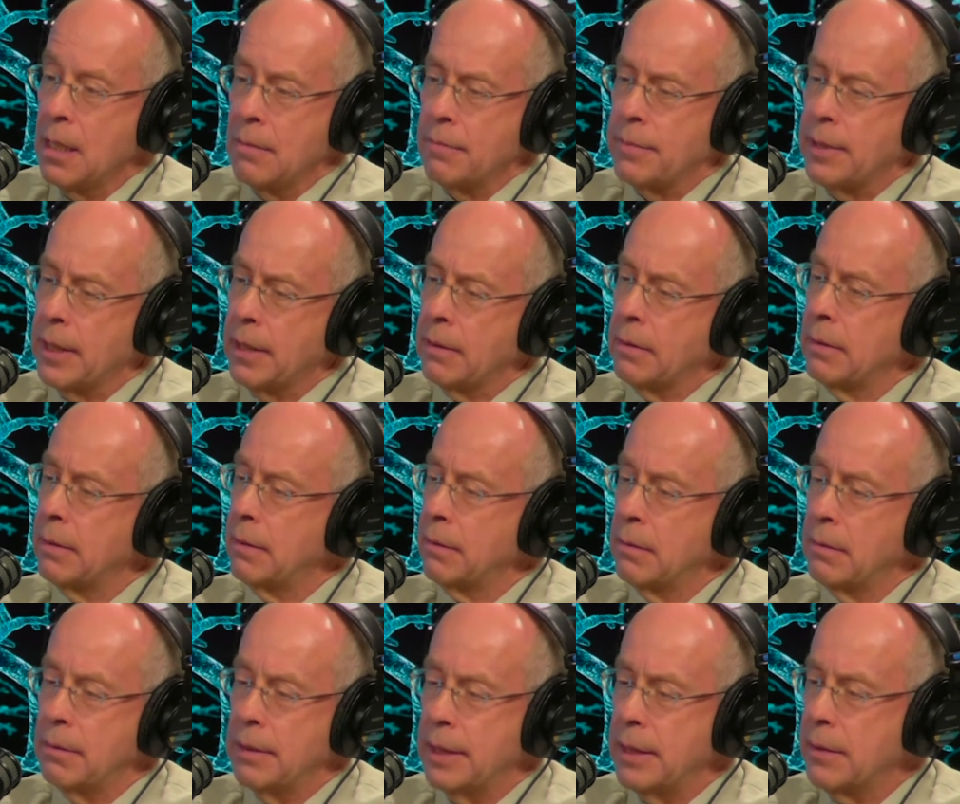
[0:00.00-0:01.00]
But n-
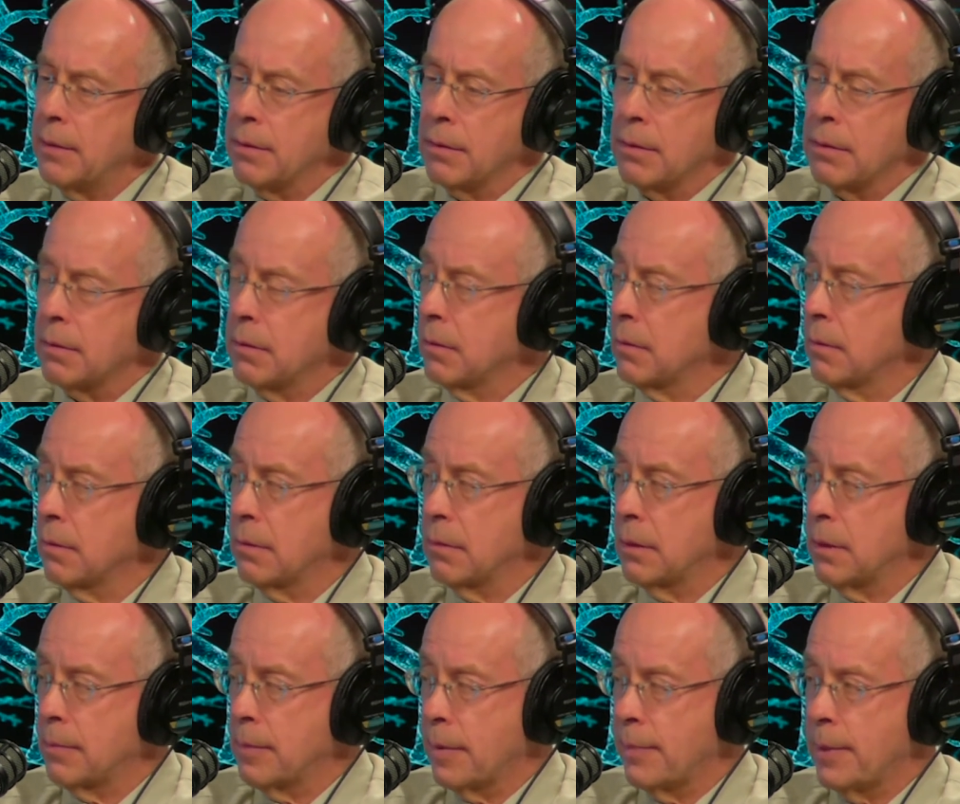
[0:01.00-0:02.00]
neither
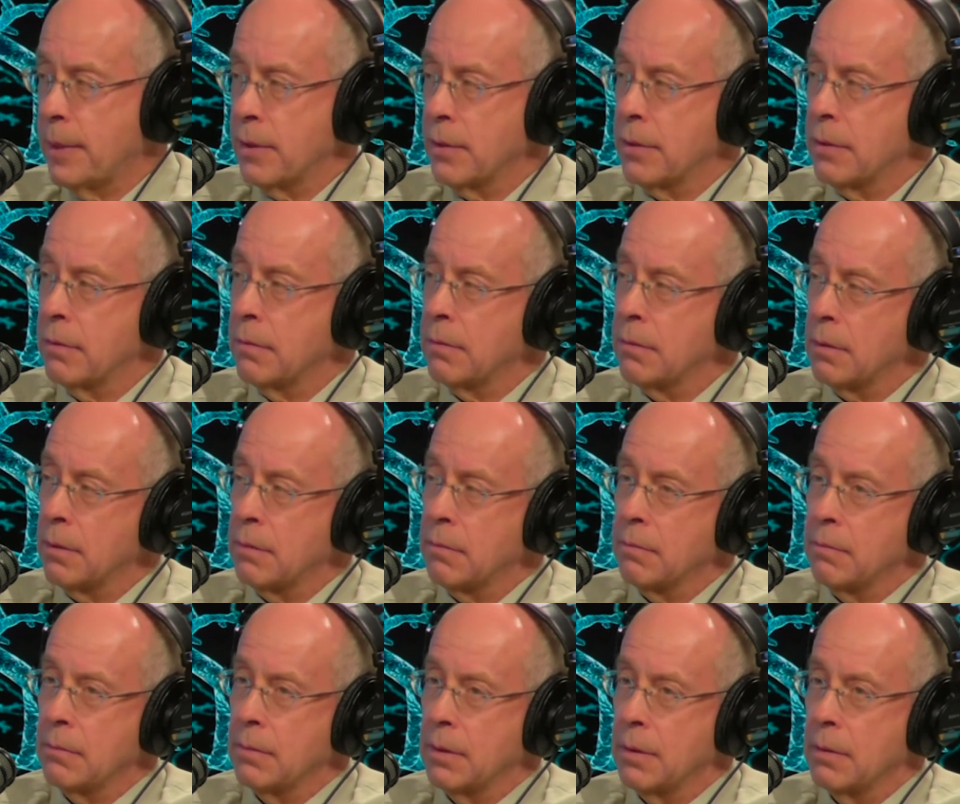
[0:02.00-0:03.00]
lumbar puncture nor
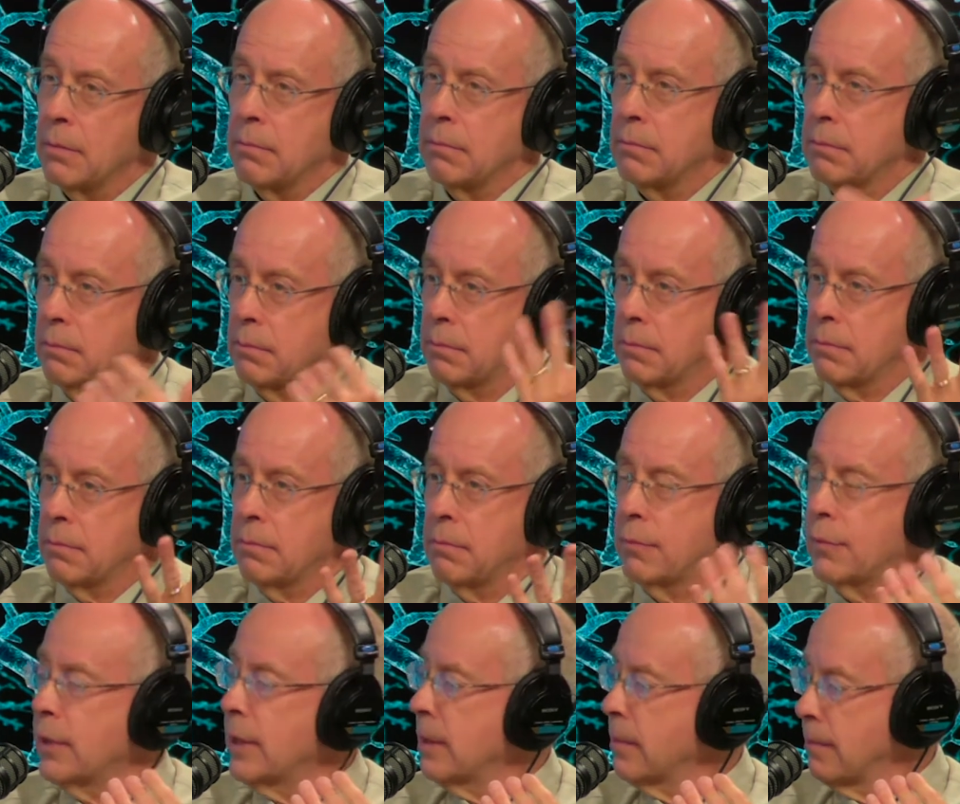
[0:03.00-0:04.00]
uh,
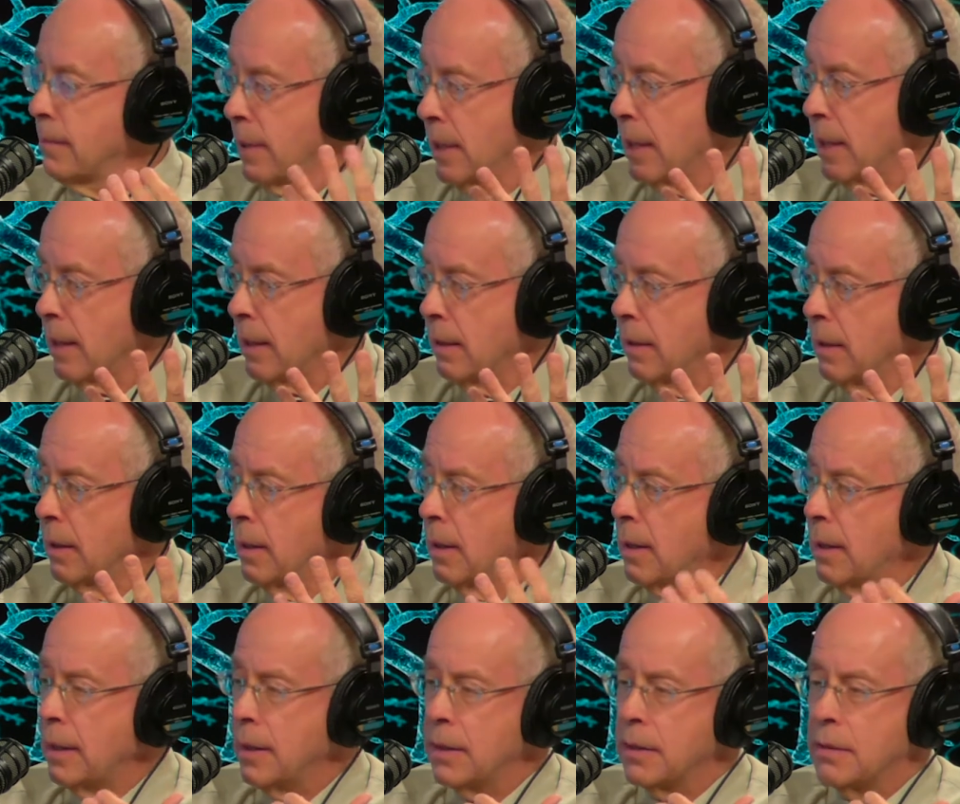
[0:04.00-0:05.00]
brain PET
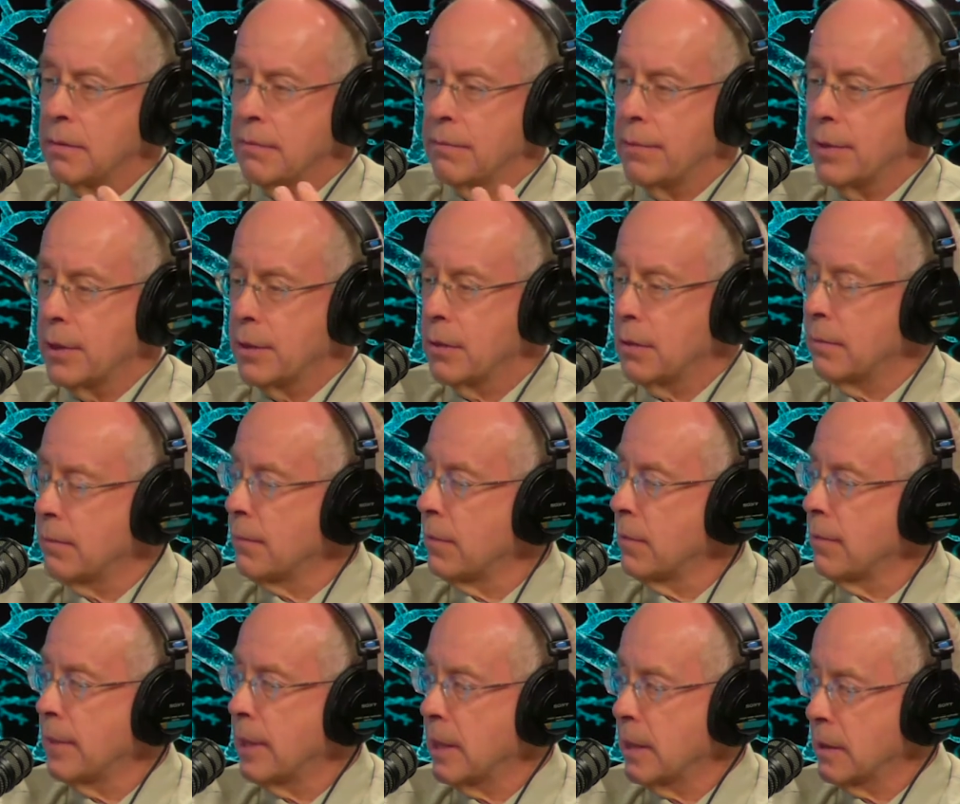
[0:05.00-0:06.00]
is envisioned for
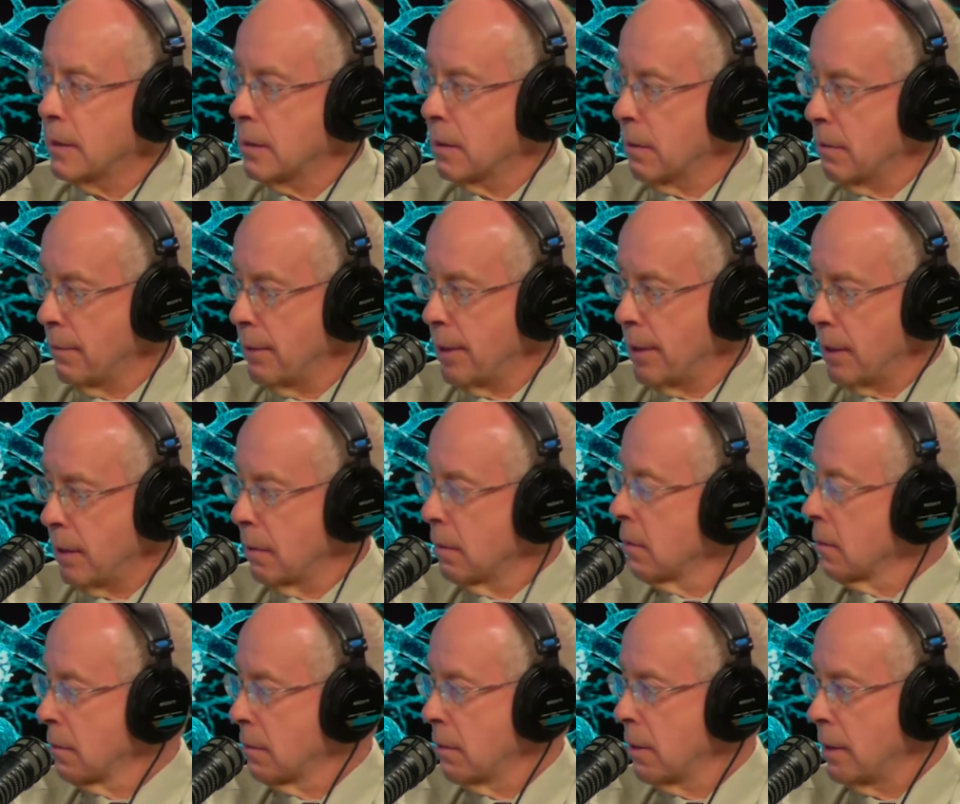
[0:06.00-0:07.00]
mass screening
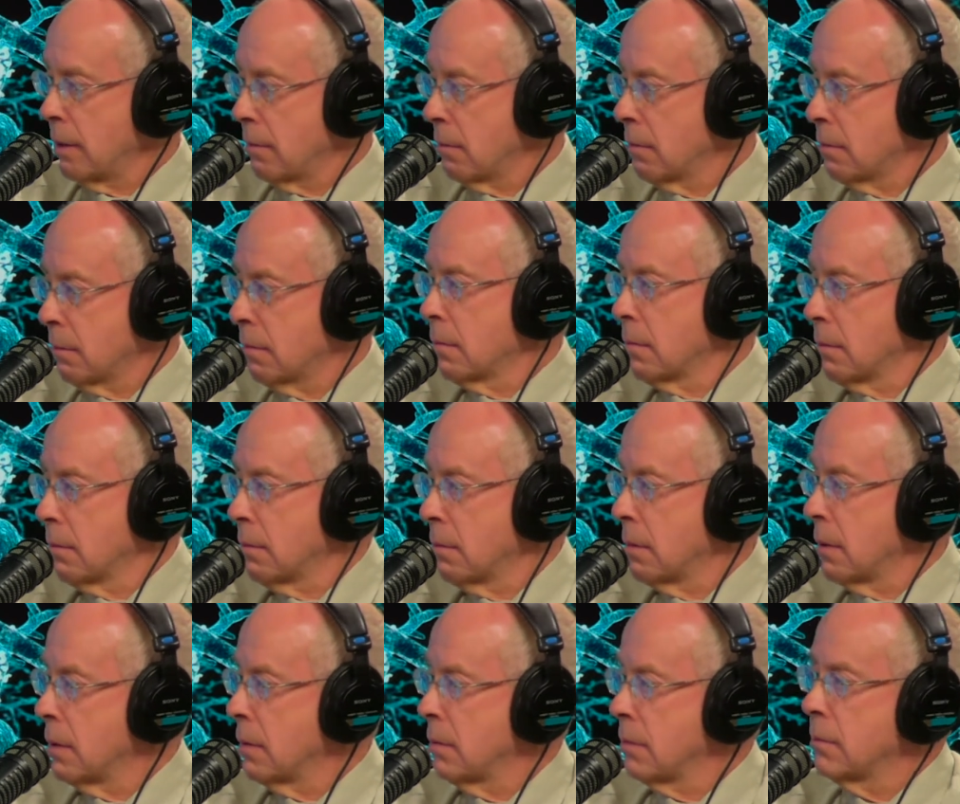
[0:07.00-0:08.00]
at,
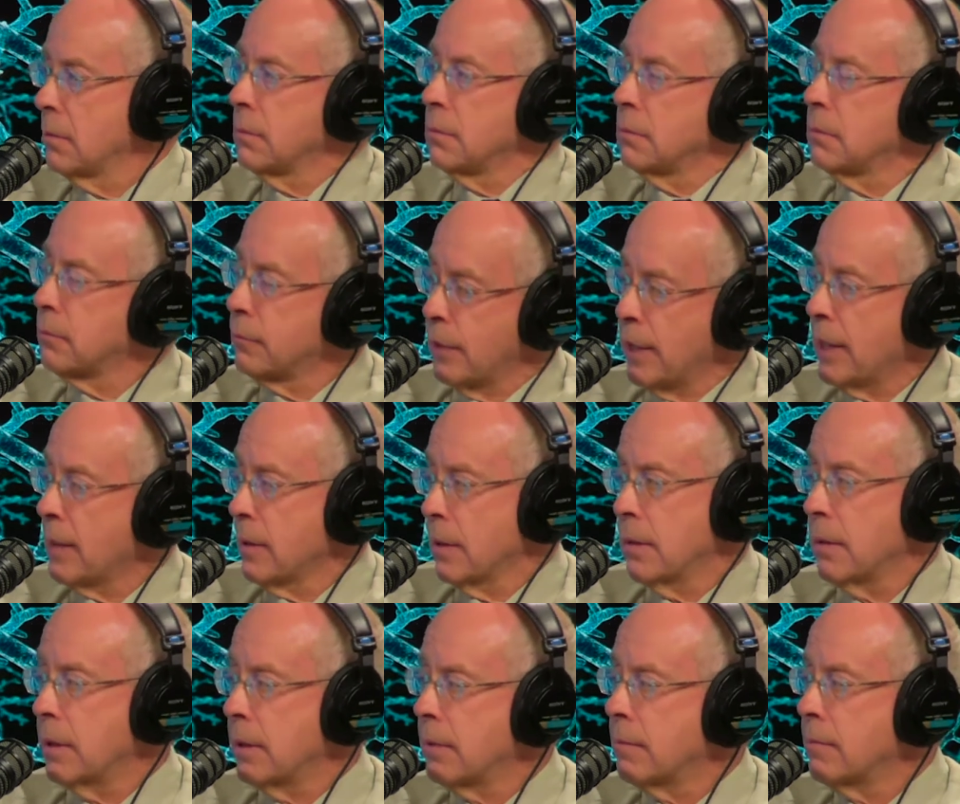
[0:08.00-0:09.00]
uh, practically.